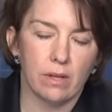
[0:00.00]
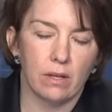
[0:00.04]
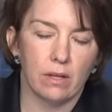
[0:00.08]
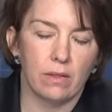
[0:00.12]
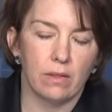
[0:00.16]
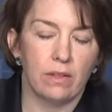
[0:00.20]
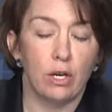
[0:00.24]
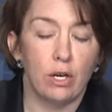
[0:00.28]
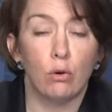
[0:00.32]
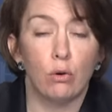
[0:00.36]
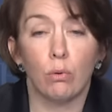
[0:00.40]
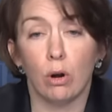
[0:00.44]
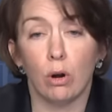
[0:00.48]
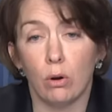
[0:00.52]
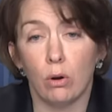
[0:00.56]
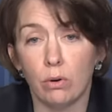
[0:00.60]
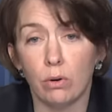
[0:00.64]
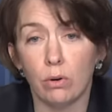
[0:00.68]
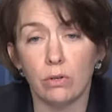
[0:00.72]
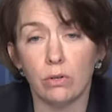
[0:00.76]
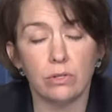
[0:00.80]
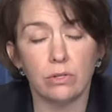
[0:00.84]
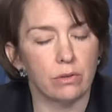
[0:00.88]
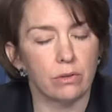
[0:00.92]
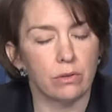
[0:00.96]
the
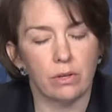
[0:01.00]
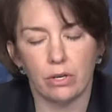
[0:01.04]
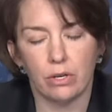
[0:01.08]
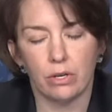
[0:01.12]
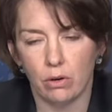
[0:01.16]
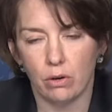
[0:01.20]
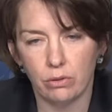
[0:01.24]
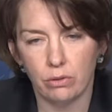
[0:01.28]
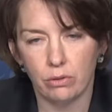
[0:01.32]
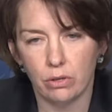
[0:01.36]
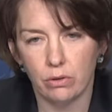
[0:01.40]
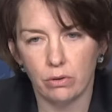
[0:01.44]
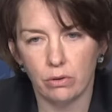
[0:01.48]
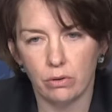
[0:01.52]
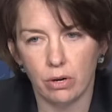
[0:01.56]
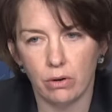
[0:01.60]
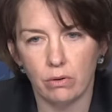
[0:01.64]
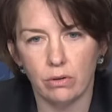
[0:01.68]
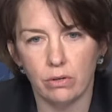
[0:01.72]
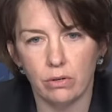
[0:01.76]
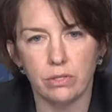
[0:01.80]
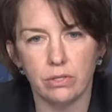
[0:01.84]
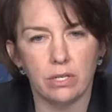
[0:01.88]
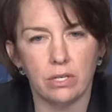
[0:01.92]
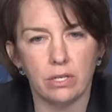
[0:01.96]
growers or the cocoa
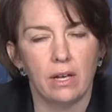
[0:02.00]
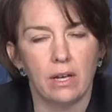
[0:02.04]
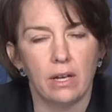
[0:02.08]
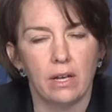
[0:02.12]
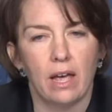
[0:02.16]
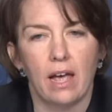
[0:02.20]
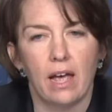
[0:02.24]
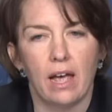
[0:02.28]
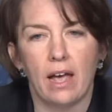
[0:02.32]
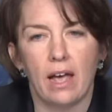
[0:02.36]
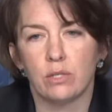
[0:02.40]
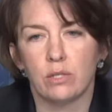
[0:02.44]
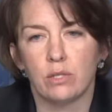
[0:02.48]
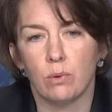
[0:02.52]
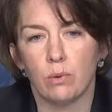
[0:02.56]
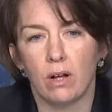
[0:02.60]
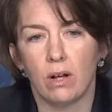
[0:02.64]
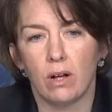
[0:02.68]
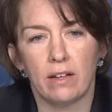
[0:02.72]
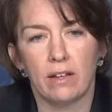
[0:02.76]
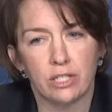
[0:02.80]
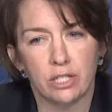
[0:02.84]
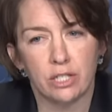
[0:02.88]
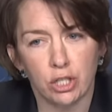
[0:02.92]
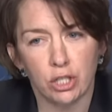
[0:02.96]
growers, as well
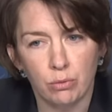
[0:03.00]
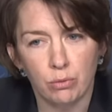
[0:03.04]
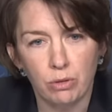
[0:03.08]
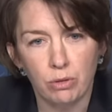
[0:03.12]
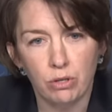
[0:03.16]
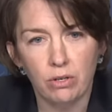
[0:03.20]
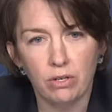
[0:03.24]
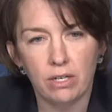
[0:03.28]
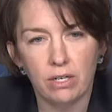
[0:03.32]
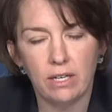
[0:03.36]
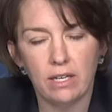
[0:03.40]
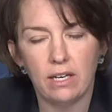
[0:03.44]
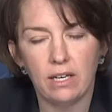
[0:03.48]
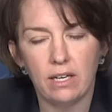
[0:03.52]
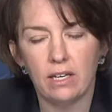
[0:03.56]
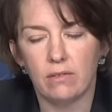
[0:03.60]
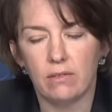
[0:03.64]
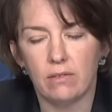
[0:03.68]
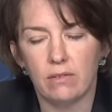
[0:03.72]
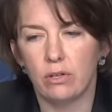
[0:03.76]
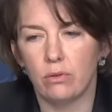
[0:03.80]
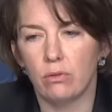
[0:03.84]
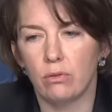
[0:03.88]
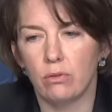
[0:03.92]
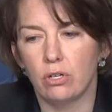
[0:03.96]
as the community.
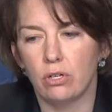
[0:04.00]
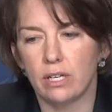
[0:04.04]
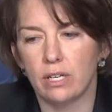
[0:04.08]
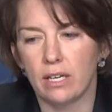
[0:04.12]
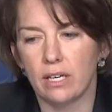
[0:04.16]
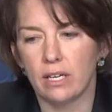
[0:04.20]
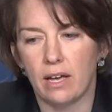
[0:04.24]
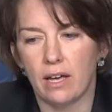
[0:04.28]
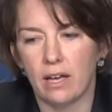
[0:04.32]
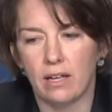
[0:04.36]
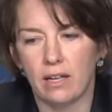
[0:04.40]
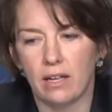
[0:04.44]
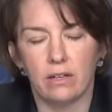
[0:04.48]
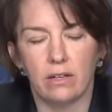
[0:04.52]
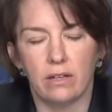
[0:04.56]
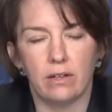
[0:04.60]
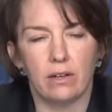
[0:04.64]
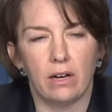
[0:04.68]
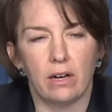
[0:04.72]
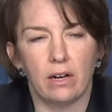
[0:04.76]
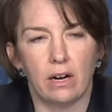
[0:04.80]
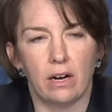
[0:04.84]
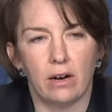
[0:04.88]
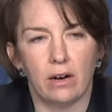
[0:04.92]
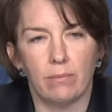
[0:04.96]
If you look, and
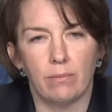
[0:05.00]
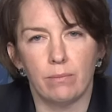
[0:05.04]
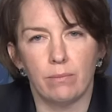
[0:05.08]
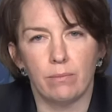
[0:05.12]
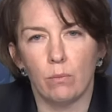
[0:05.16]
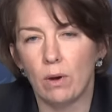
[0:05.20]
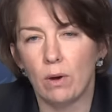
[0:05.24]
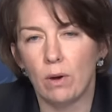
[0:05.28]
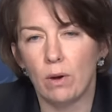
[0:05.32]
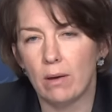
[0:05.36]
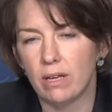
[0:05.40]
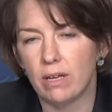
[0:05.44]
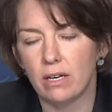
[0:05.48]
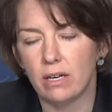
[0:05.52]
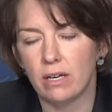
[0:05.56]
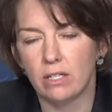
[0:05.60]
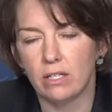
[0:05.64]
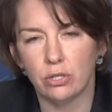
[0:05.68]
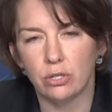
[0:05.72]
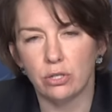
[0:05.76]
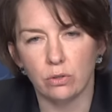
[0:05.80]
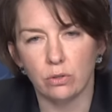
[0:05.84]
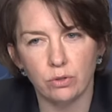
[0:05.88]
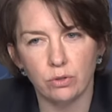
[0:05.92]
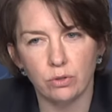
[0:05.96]
um, women and
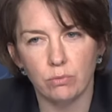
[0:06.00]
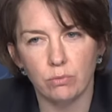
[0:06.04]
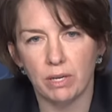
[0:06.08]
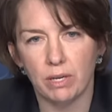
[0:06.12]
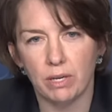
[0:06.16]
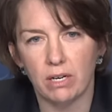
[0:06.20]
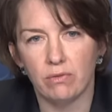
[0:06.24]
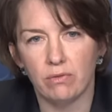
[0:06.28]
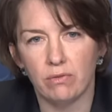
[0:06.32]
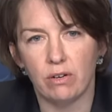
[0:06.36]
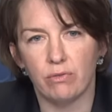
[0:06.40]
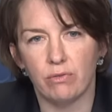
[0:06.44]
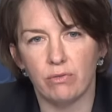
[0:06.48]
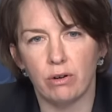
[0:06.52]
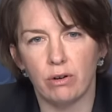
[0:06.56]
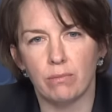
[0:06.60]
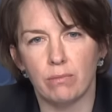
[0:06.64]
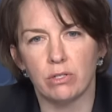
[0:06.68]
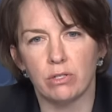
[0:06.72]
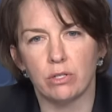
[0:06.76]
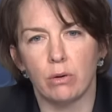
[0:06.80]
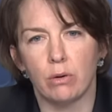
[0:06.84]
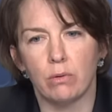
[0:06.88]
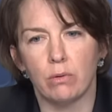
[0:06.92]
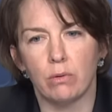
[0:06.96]
children benefited from
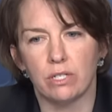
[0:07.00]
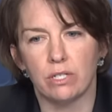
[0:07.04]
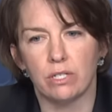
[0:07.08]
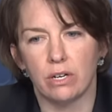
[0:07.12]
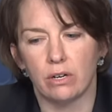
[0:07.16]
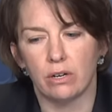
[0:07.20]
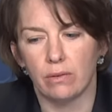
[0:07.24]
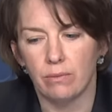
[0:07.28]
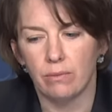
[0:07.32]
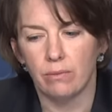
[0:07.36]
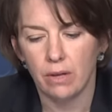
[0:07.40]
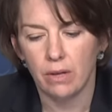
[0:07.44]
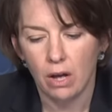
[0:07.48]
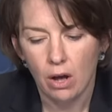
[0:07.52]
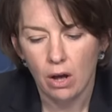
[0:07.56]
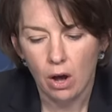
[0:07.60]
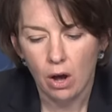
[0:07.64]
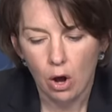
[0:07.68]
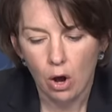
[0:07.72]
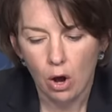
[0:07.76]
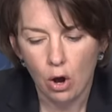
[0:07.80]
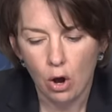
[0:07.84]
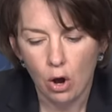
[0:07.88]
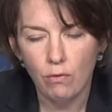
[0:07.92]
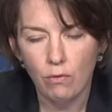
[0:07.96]
it. So it was a
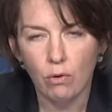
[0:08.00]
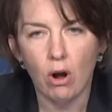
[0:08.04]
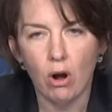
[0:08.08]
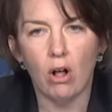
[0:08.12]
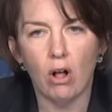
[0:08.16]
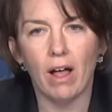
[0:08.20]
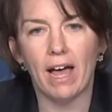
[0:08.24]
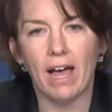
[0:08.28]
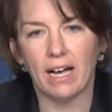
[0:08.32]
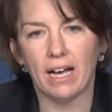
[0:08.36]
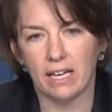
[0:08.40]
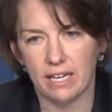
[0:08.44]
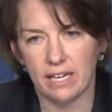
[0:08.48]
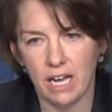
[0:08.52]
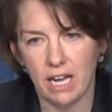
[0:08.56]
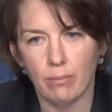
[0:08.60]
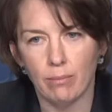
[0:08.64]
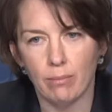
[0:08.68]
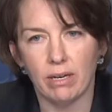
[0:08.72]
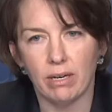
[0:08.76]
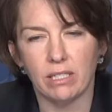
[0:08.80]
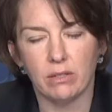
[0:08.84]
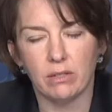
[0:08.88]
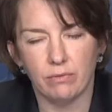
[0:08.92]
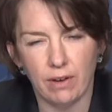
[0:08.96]
overall
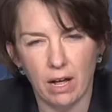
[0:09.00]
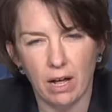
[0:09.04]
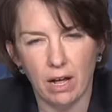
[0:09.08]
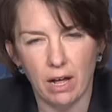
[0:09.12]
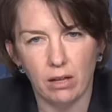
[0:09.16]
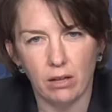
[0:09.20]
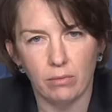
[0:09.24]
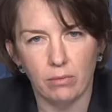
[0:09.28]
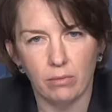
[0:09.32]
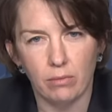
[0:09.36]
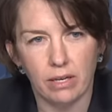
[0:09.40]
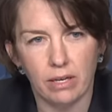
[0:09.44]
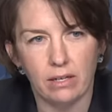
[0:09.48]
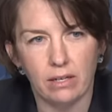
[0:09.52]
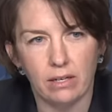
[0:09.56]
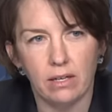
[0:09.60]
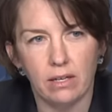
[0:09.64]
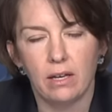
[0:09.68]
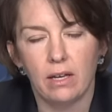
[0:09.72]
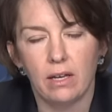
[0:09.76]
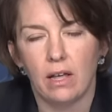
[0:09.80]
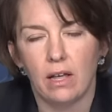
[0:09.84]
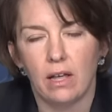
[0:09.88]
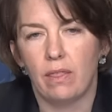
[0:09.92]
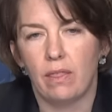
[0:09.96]
economic development
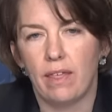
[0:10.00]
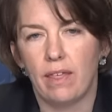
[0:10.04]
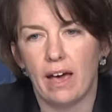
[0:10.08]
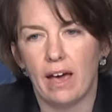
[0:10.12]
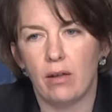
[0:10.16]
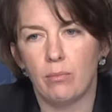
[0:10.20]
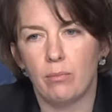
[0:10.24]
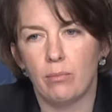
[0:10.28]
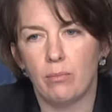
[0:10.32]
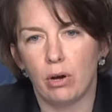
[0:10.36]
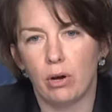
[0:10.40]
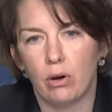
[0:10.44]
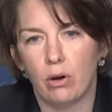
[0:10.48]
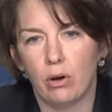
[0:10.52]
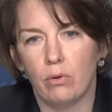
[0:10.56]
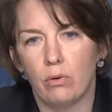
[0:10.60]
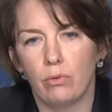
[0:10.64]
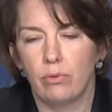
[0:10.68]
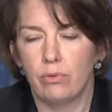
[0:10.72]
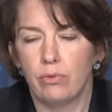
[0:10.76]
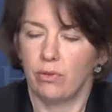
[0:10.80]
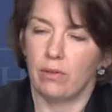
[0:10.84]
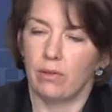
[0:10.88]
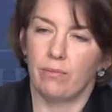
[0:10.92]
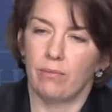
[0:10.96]
that
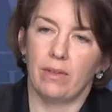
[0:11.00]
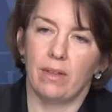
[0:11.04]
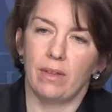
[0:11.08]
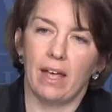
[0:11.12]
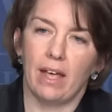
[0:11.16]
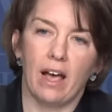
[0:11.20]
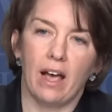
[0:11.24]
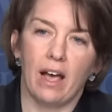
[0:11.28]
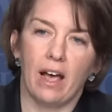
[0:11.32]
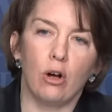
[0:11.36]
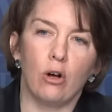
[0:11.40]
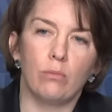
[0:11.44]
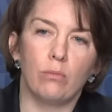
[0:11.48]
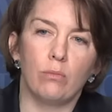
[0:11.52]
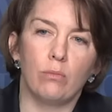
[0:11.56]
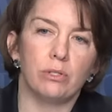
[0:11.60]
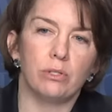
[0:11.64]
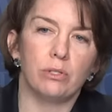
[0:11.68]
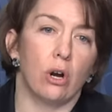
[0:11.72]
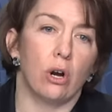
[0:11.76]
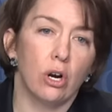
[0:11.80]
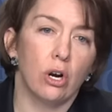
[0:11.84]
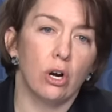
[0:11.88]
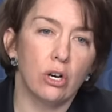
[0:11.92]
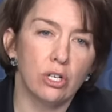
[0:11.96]
both helped
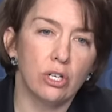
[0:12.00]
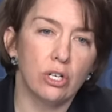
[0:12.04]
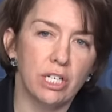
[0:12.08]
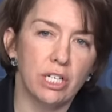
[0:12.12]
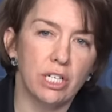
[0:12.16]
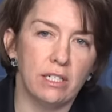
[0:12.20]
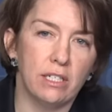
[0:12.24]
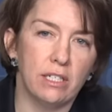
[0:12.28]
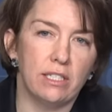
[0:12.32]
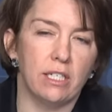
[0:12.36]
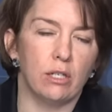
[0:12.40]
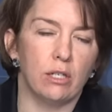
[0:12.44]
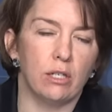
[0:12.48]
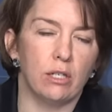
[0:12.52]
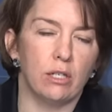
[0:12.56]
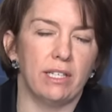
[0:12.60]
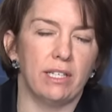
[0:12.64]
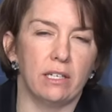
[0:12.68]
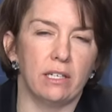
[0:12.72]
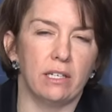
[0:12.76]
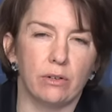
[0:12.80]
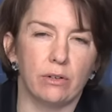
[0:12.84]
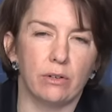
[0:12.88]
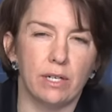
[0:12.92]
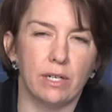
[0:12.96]
Hershey deal with
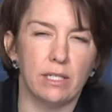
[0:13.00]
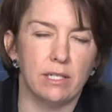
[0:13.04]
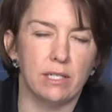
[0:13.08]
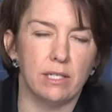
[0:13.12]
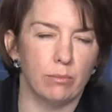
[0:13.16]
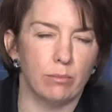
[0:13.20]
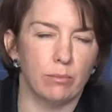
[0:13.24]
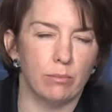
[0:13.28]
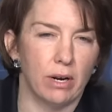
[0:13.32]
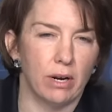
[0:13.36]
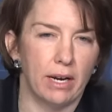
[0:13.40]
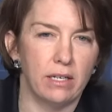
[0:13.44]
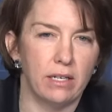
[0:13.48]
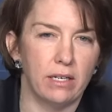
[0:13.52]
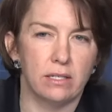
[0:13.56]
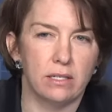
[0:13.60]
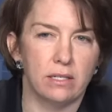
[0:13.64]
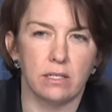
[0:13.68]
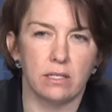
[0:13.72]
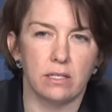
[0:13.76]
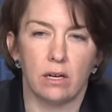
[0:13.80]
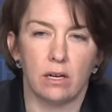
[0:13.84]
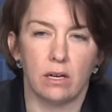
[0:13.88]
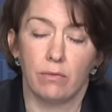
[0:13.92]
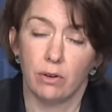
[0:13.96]
the increasing
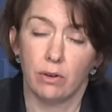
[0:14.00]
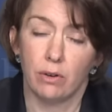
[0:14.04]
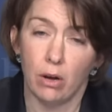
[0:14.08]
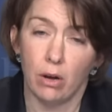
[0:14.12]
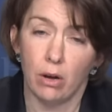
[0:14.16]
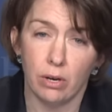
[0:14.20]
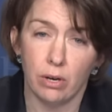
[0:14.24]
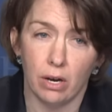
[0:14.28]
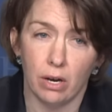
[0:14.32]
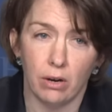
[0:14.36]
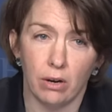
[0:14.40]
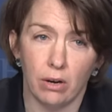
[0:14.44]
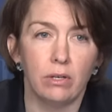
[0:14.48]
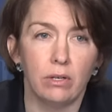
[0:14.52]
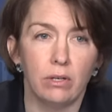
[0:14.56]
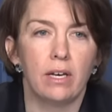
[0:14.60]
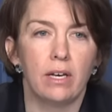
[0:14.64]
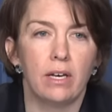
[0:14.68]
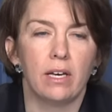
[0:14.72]
prices of cocoa,